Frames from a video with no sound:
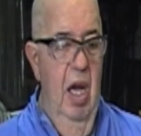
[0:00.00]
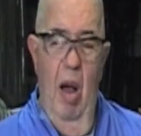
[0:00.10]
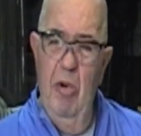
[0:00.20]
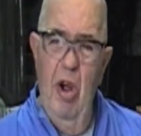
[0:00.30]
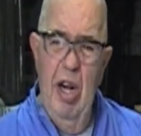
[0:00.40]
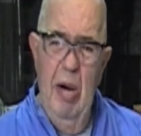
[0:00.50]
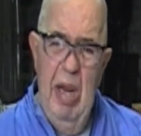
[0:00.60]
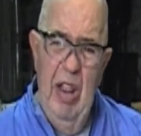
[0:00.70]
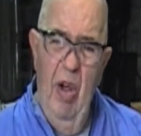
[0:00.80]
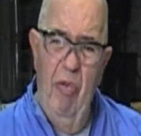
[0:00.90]
I'm cooking a
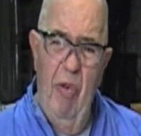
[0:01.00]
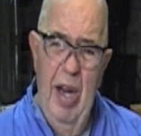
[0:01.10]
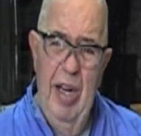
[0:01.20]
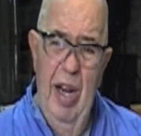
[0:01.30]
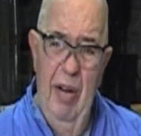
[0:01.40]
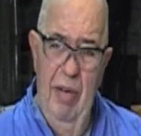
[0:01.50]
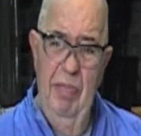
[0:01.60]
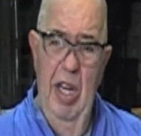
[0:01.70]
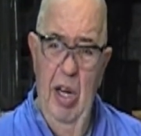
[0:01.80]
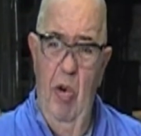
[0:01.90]
meatloaf right now
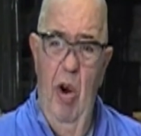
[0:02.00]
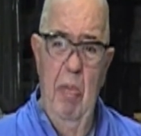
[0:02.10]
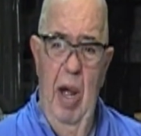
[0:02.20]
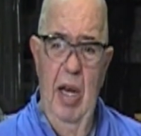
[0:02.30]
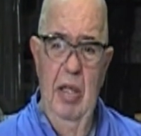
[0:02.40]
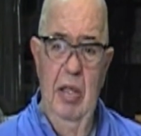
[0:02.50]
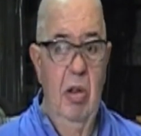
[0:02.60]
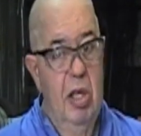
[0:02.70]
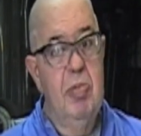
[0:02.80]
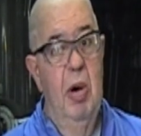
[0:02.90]
in a crock pot.
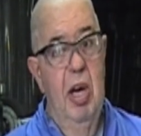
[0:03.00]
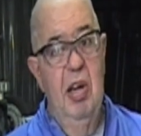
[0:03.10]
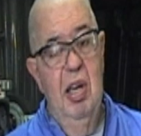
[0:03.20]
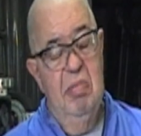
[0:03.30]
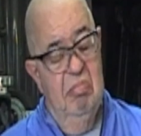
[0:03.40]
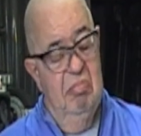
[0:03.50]
Looks pretty good.